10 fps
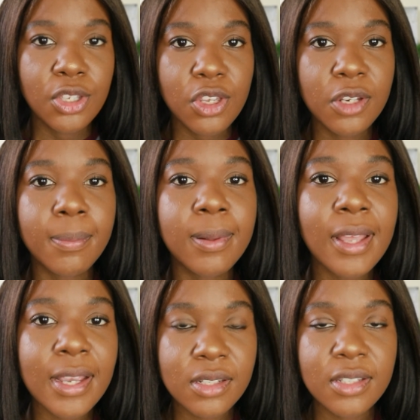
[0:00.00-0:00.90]
You can
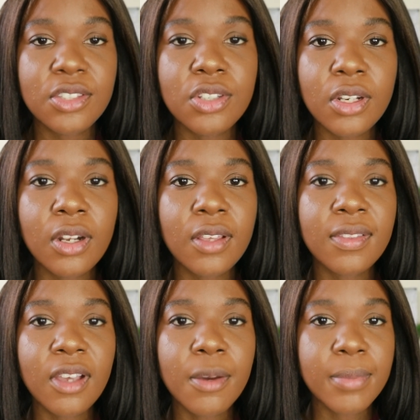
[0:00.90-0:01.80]
apply to the student
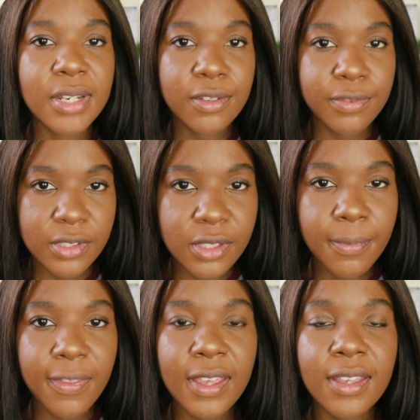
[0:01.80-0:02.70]
loans company for
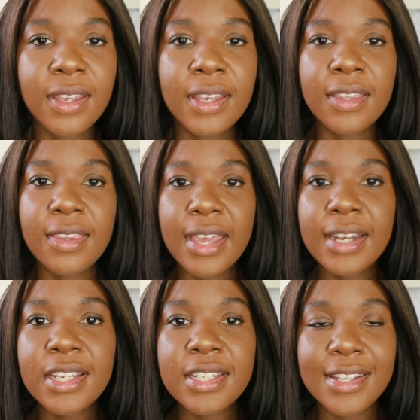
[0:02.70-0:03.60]
something. The
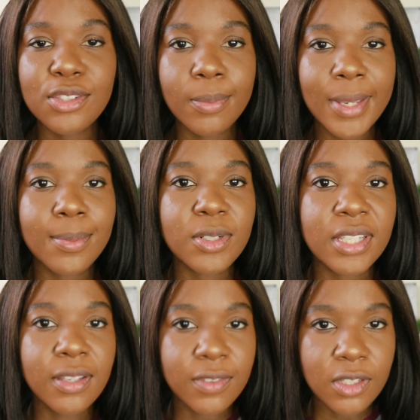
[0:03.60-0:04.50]
NHS will be able
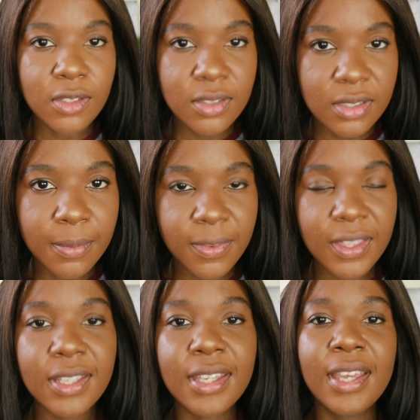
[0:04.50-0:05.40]
to give you
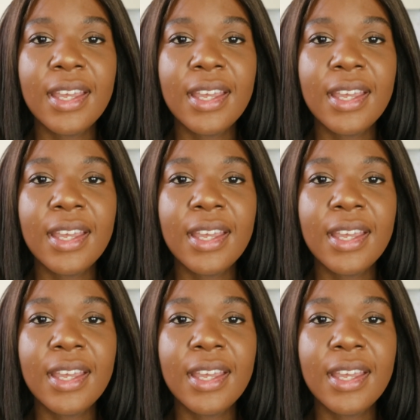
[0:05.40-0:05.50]
something.